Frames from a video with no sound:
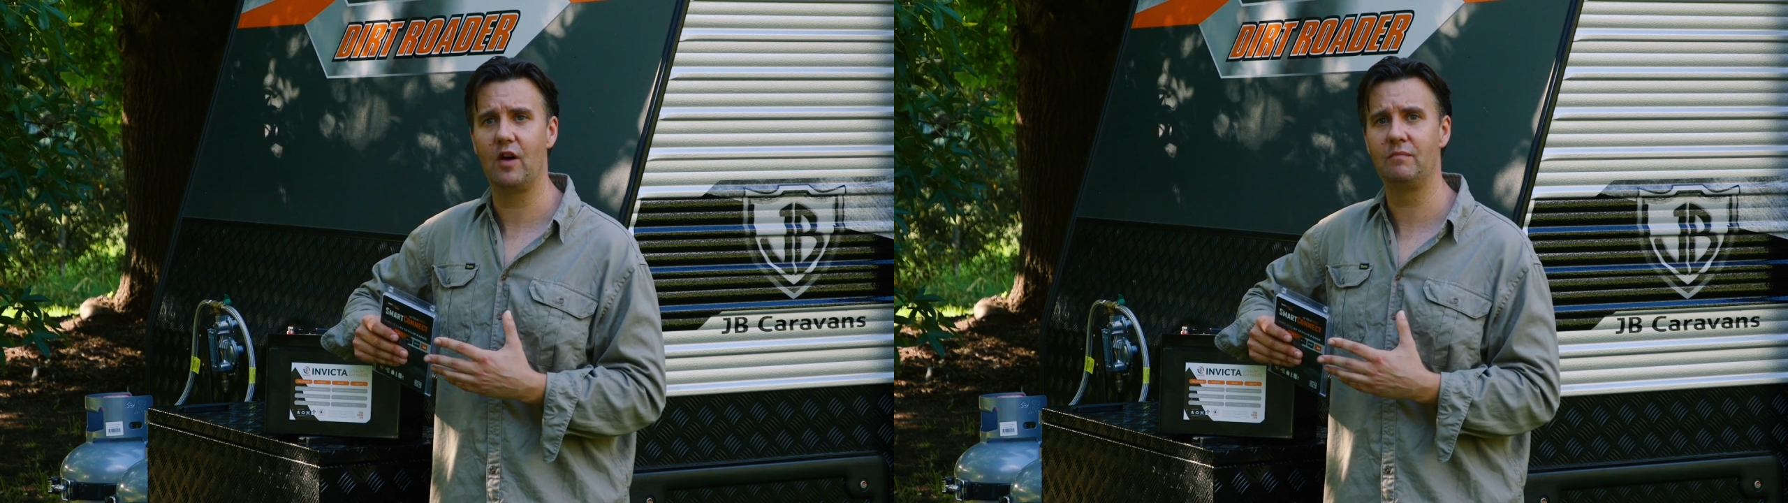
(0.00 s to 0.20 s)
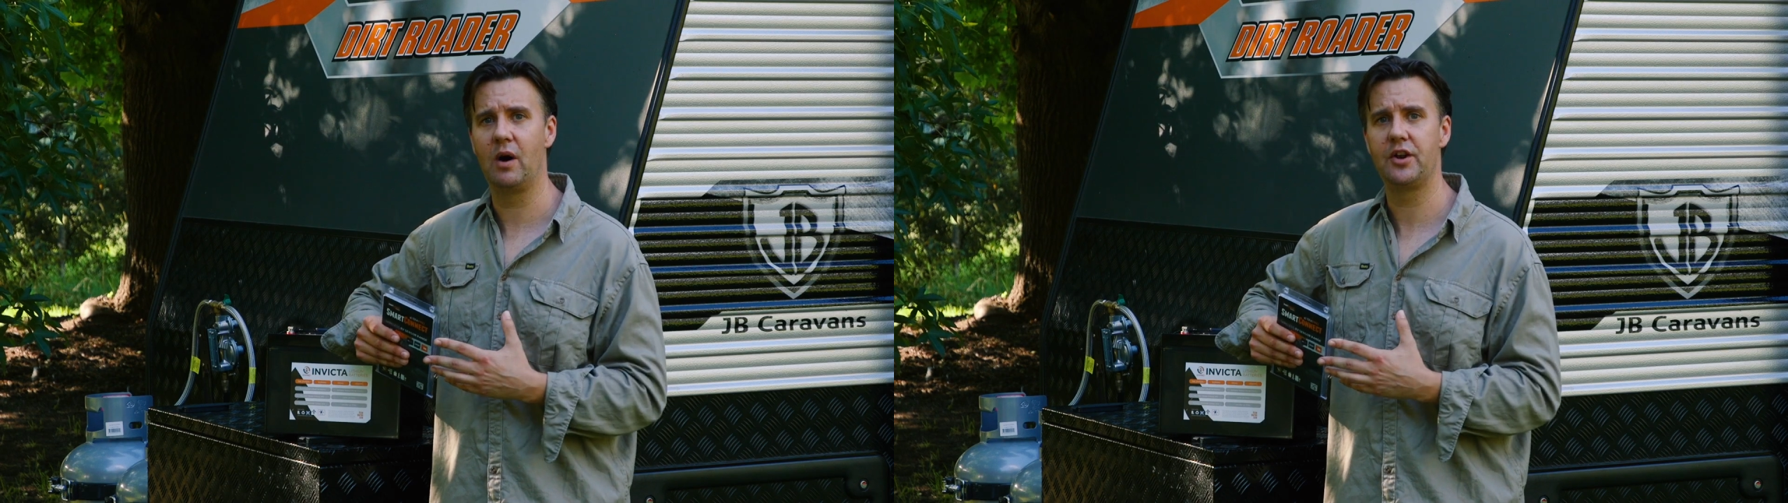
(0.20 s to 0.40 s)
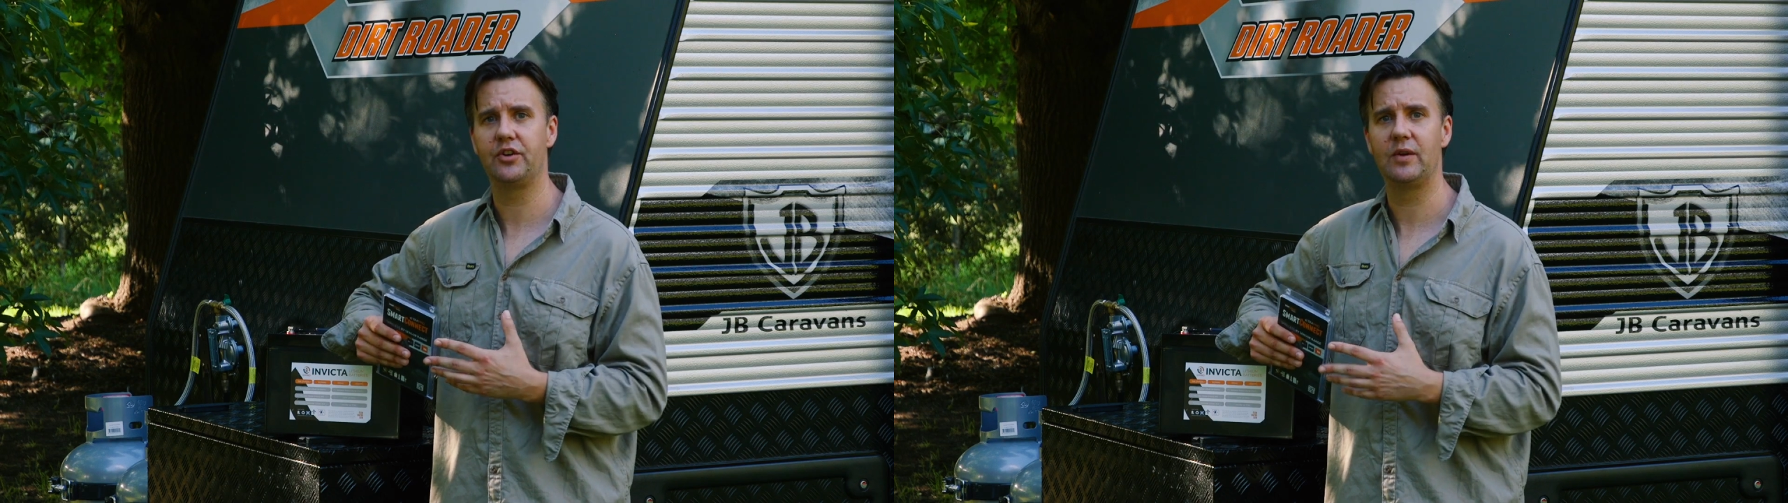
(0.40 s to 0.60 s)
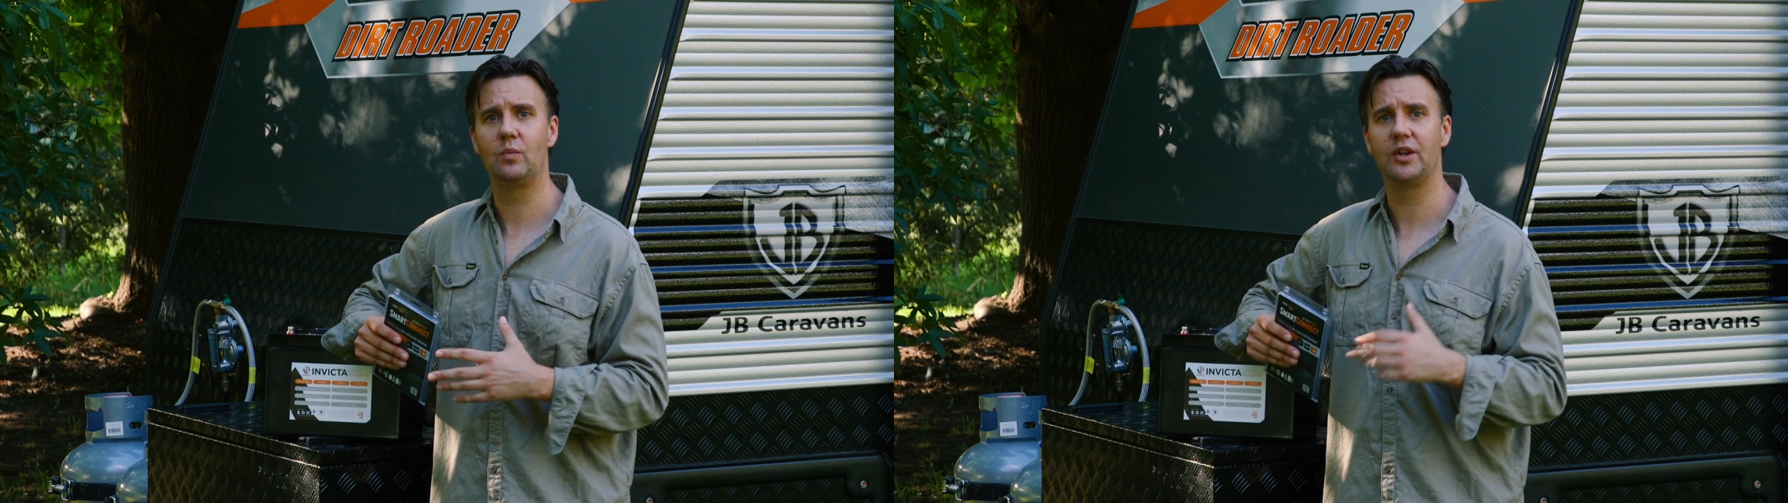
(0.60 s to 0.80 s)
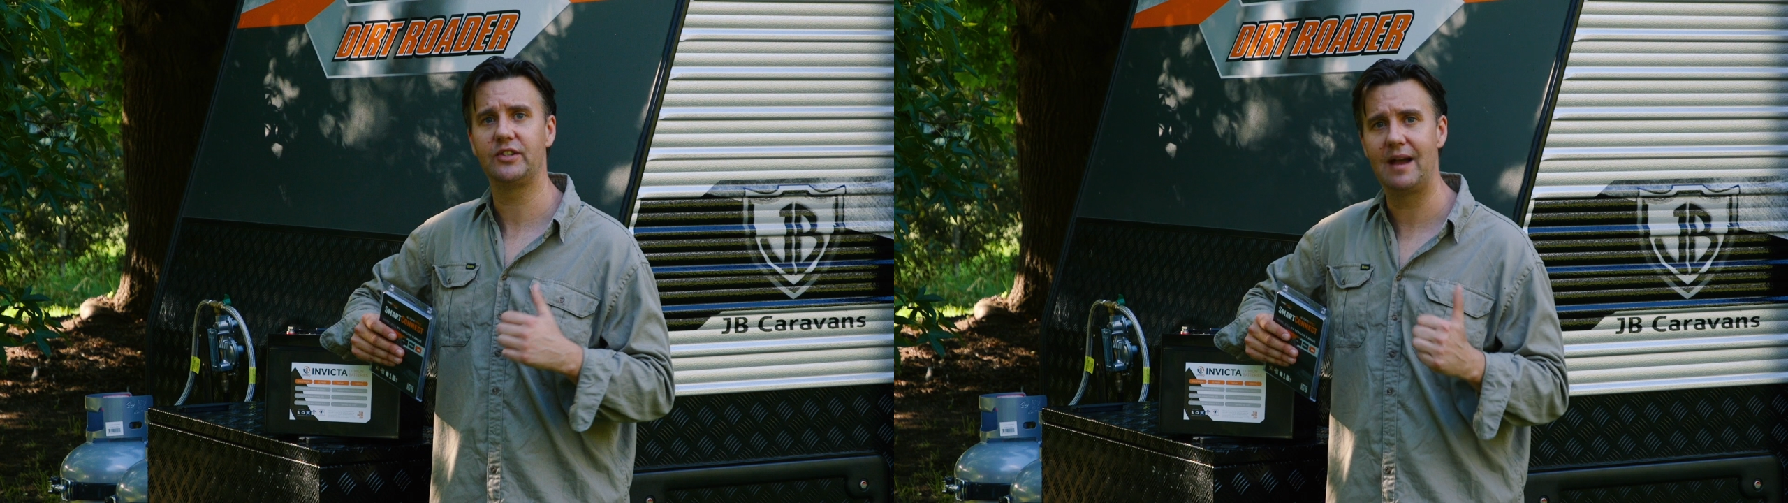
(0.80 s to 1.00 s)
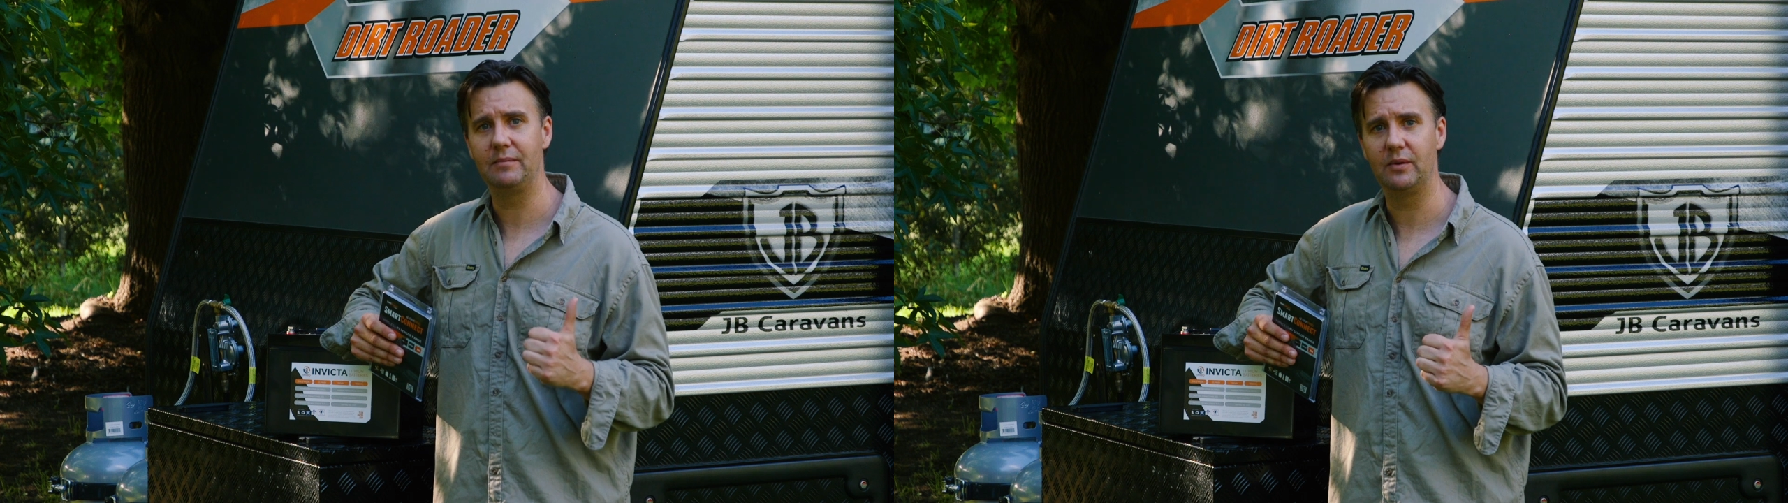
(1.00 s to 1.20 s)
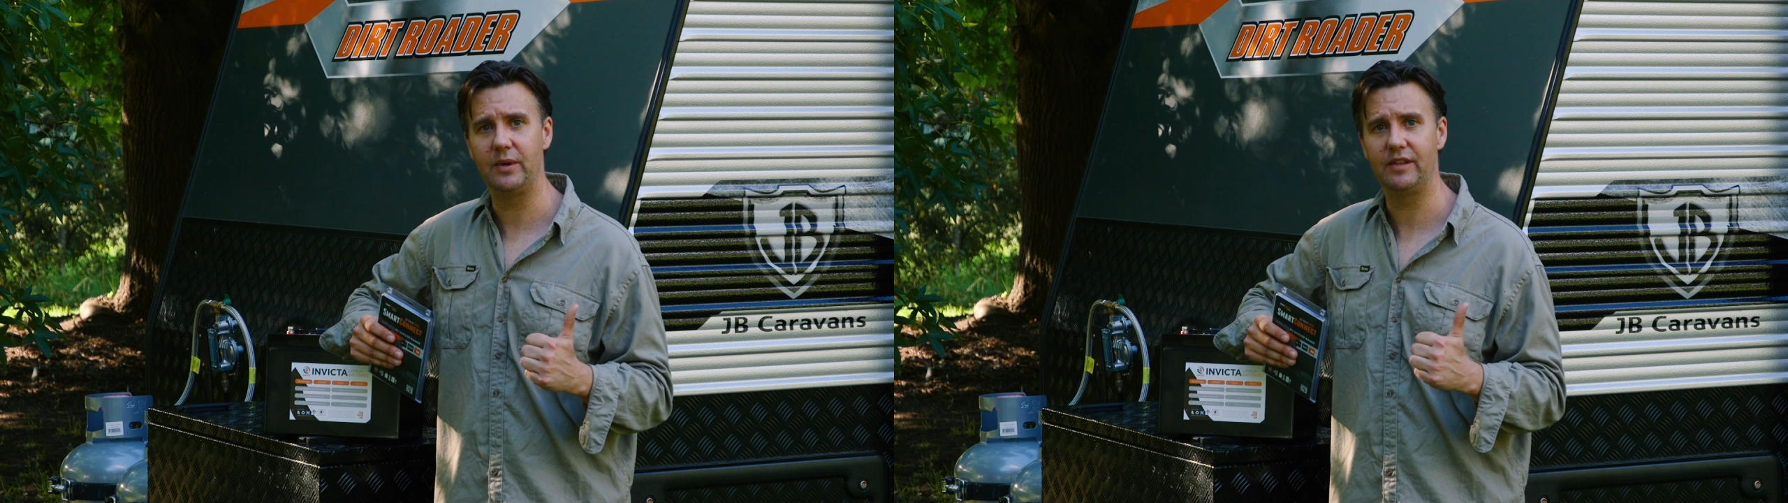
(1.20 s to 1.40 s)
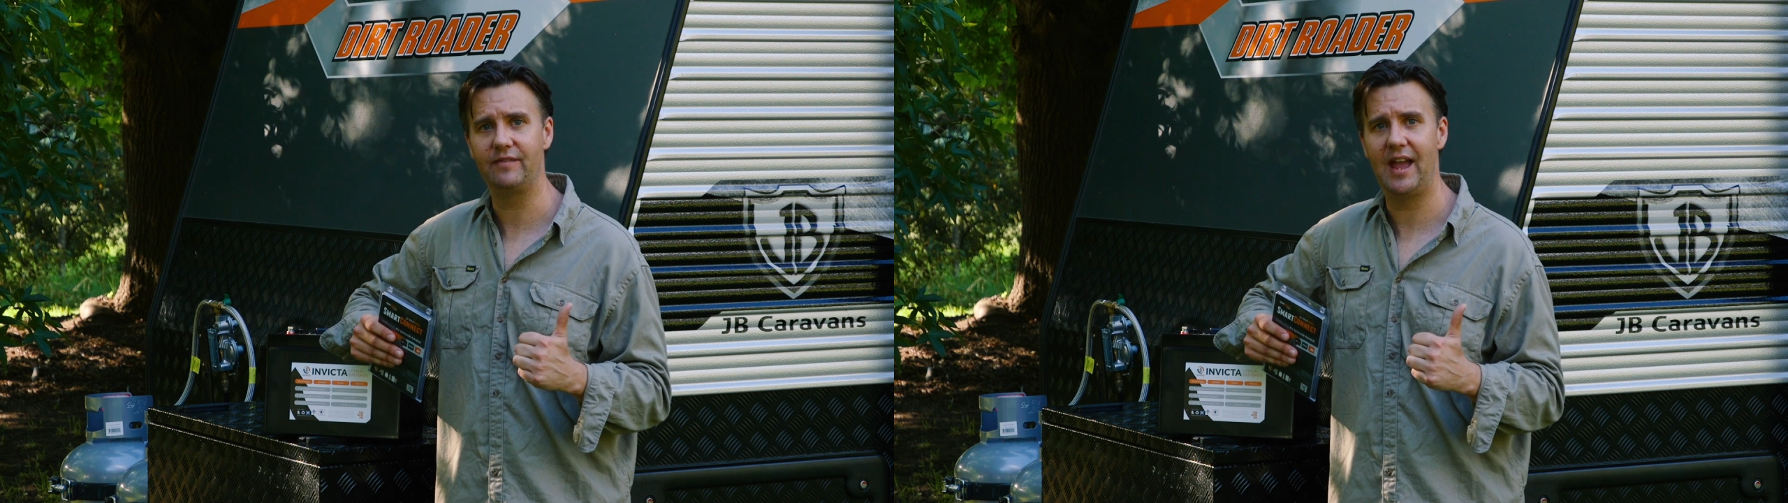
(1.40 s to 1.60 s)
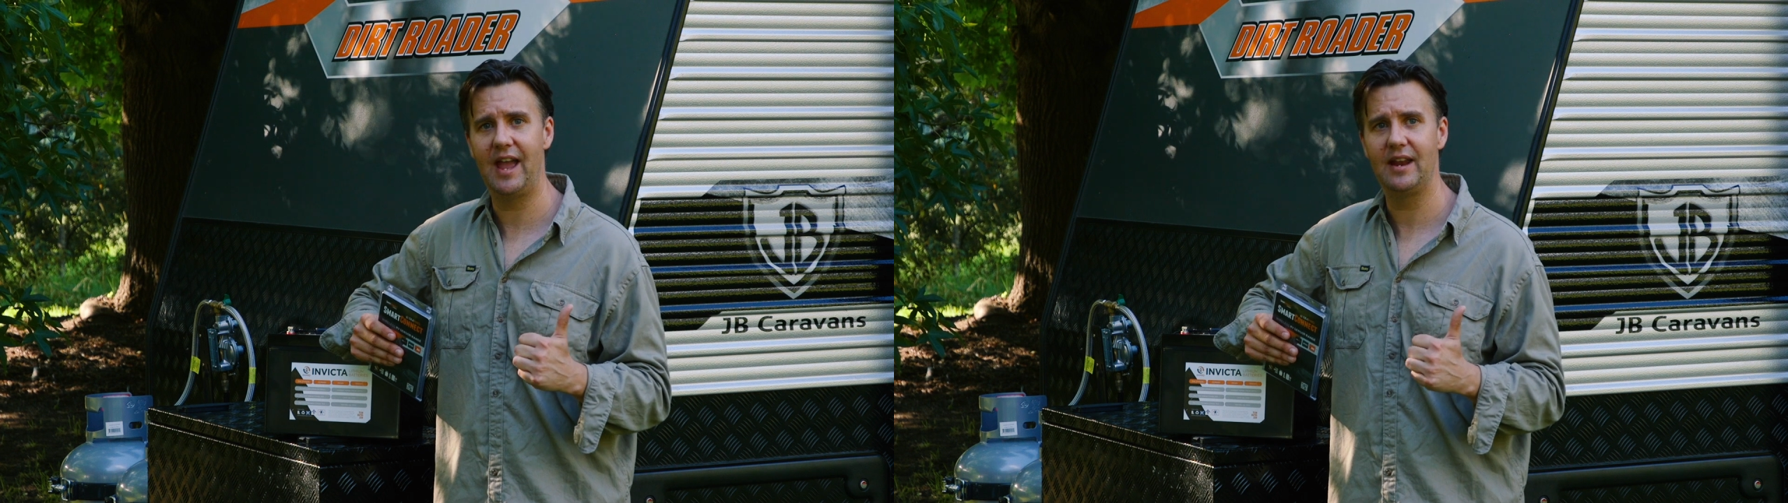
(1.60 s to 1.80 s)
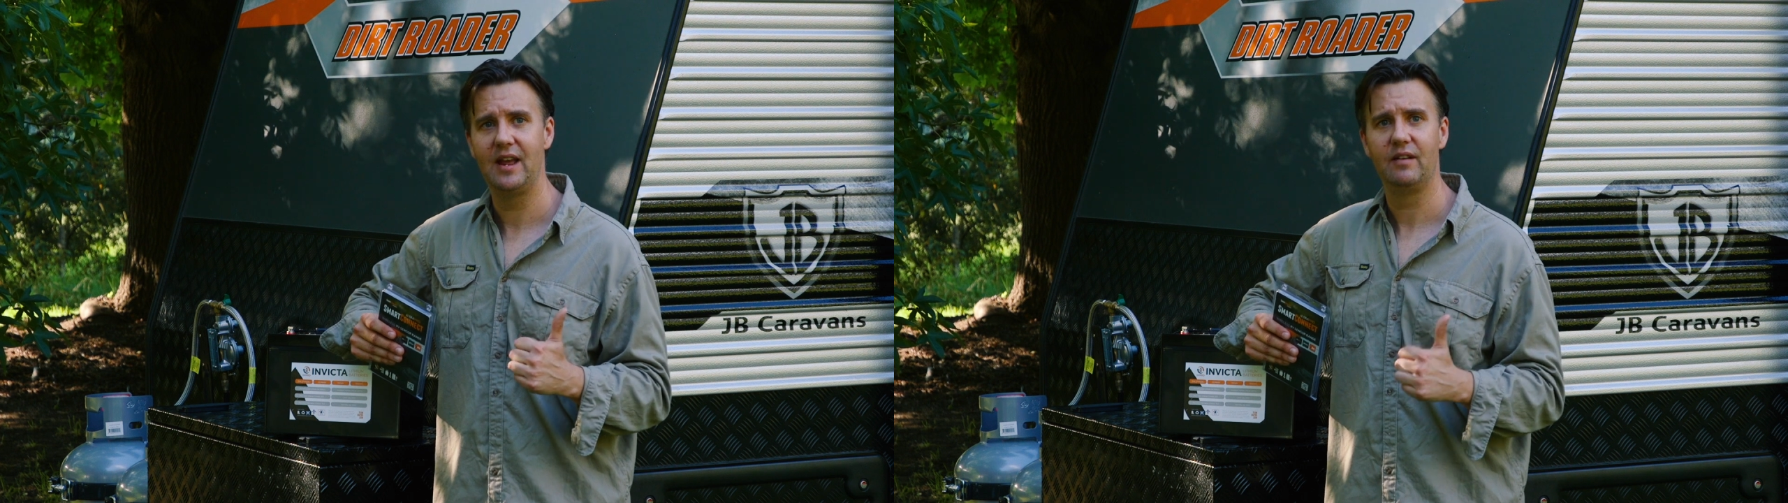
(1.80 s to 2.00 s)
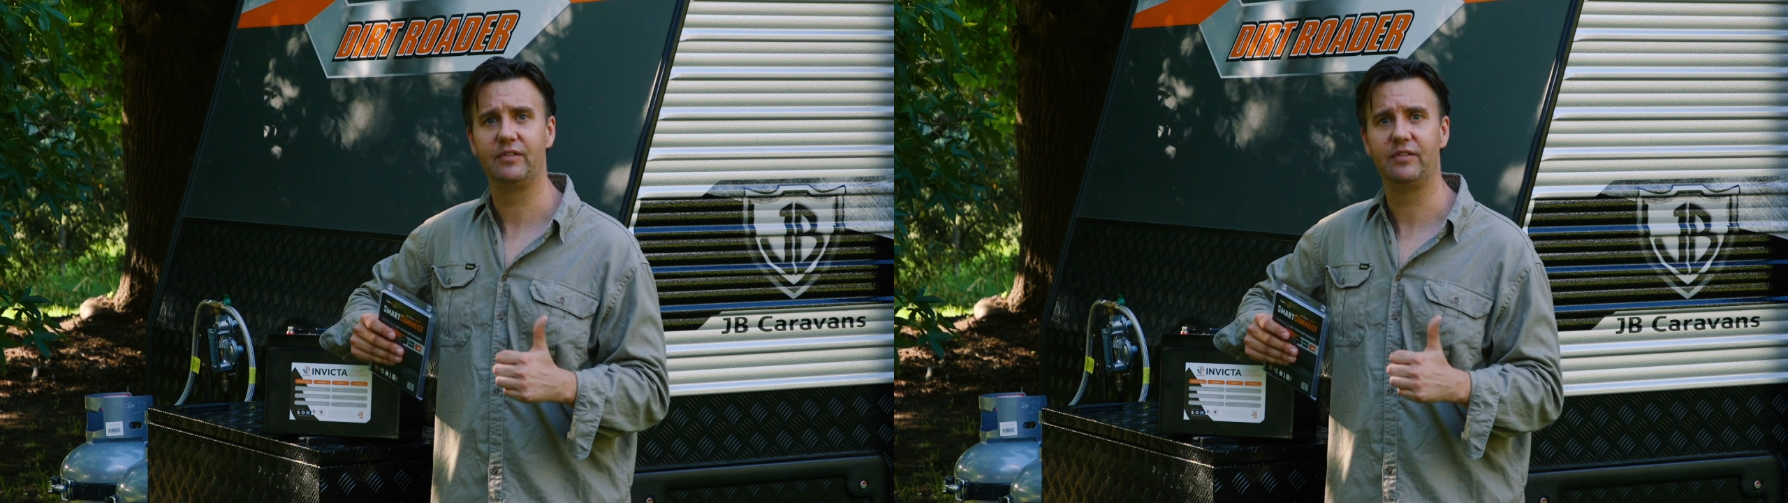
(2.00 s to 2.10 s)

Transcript: of monitoring what's happening with your van